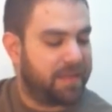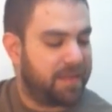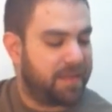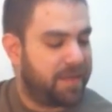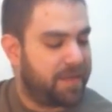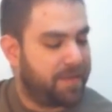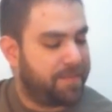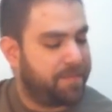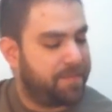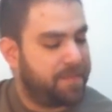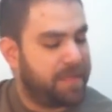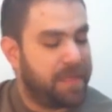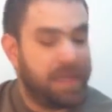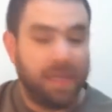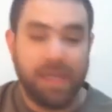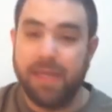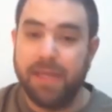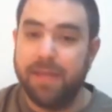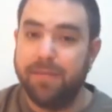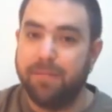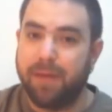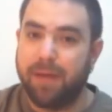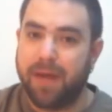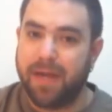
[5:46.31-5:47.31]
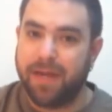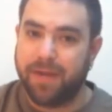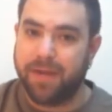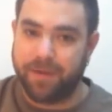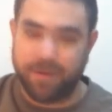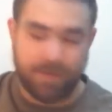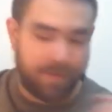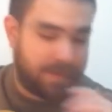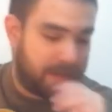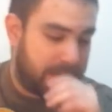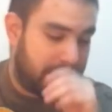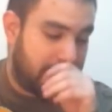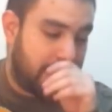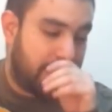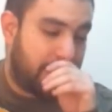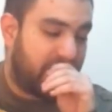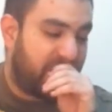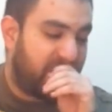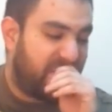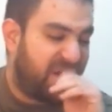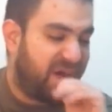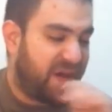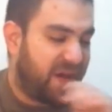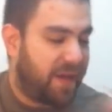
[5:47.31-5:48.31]
um, E minor.
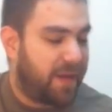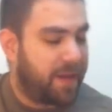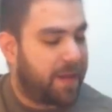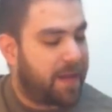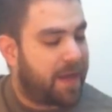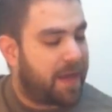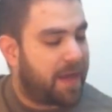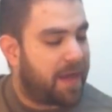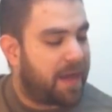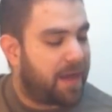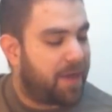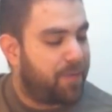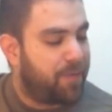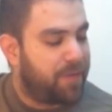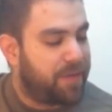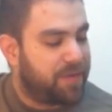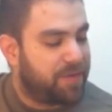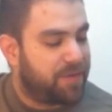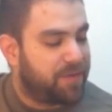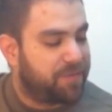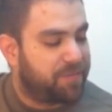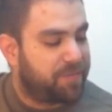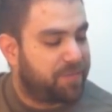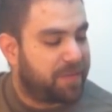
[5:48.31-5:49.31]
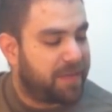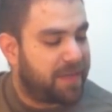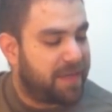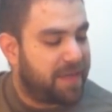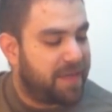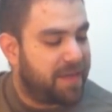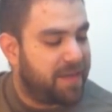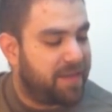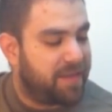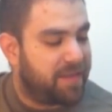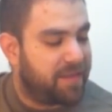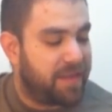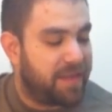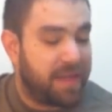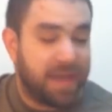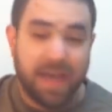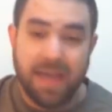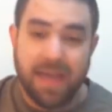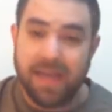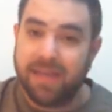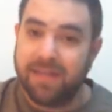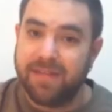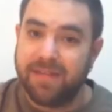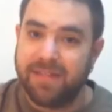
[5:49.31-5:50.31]
Now, uh, we don't play the
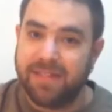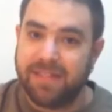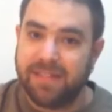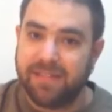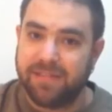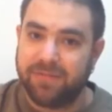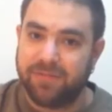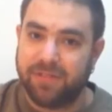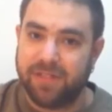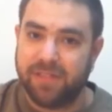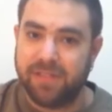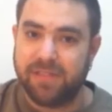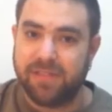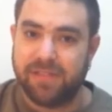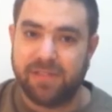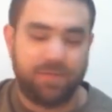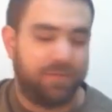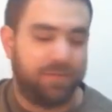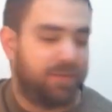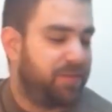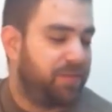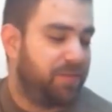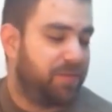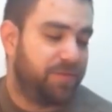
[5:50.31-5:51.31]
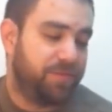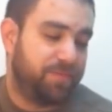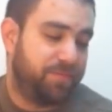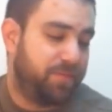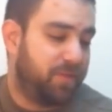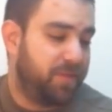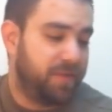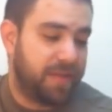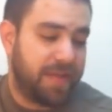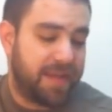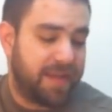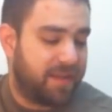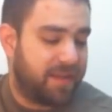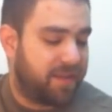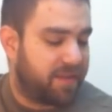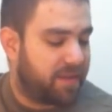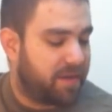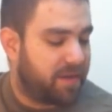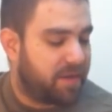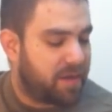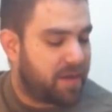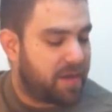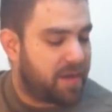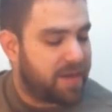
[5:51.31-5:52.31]
A and D strings, so we don't put
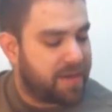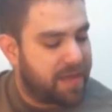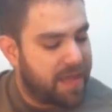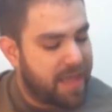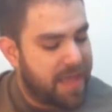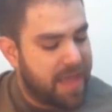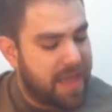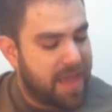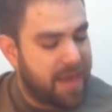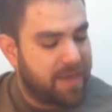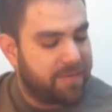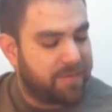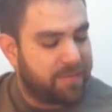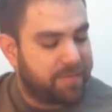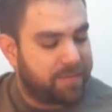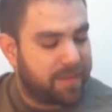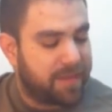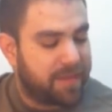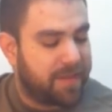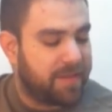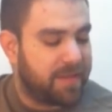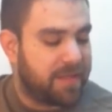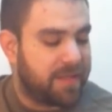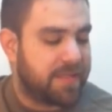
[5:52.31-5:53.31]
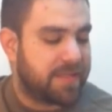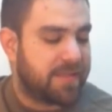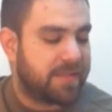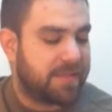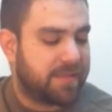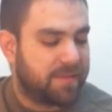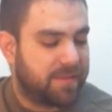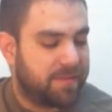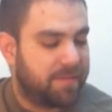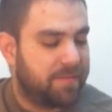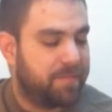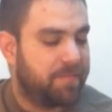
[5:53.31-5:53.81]
anything on, and we play this.